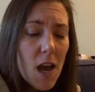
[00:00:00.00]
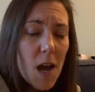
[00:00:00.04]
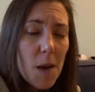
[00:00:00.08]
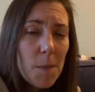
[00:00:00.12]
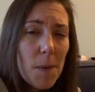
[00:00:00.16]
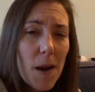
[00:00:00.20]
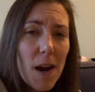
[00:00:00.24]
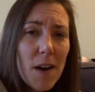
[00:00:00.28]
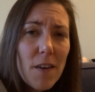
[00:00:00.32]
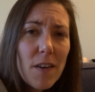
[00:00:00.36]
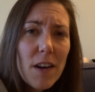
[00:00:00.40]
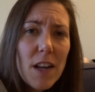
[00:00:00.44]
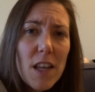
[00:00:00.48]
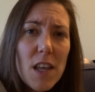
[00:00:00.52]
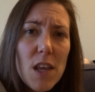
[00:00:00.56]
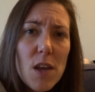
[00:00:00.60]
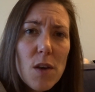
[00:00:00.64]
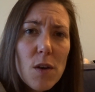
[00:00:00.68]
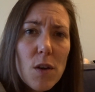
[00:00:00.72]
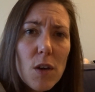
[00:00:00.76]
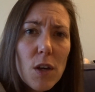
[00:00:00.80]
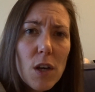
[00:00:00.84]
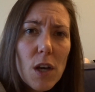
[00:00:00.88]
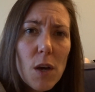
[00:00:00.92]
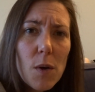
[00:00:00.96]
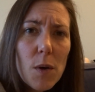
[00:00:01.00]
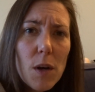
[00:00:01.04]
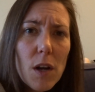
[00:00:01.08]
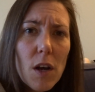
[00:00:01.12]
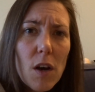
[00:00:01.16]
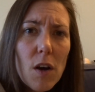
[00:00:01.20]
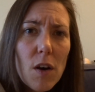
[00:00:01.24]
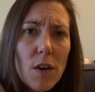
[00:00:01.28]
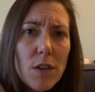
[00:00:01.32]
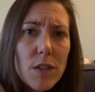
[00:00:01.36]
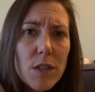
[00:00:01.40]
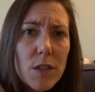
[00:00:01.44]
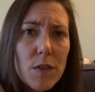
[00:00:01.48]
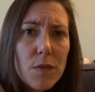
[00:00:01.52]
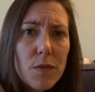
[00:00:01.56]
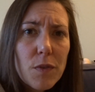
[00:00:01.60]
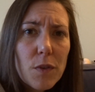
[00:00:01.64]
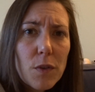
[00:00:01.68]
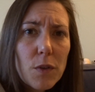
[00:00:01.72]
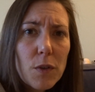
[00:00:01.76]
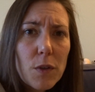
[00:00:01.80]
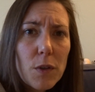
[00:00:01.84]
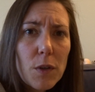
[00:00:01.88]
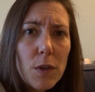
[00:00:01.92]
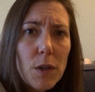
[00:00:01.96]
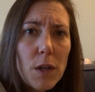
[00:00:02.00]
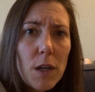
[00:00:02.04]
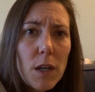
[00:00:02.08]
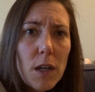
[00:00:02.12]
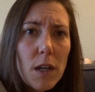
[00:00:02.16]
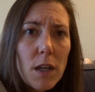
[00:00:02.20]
Apparently, you can go and ask for,